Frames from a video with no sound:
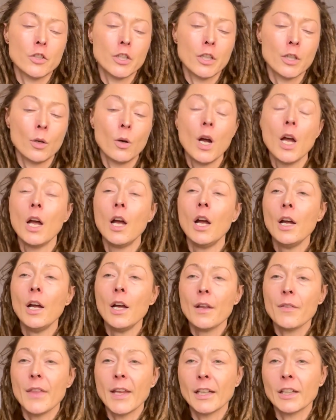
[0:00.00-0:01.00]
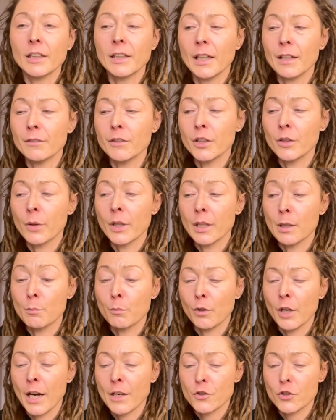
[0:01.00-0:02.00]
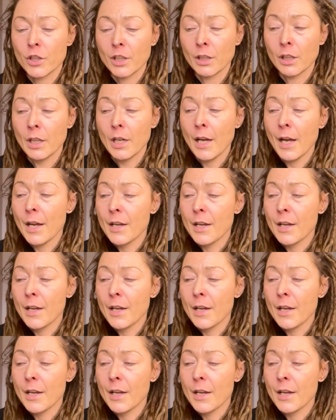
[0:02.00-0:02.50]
you, they could give you an impression.